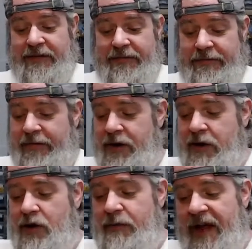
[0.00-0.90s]
of
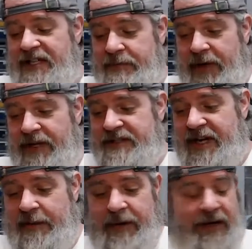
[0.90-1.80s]
new base plates that
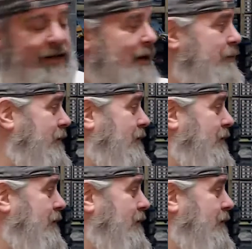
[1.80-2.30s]
I picked up.